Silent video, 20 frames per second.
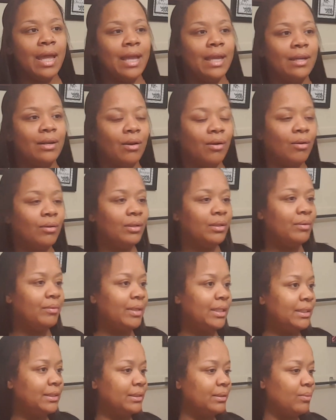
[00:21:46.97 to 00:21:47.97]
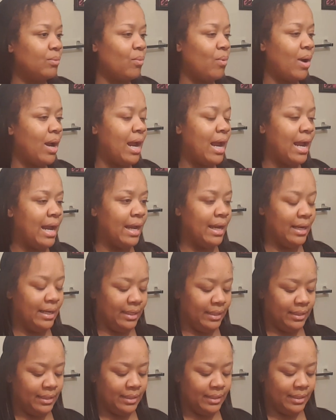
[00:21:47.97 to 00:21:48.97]
And the only reason
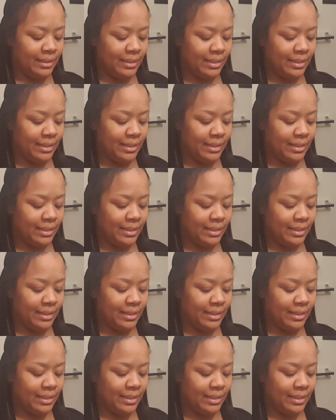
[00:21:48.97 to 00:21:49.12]
why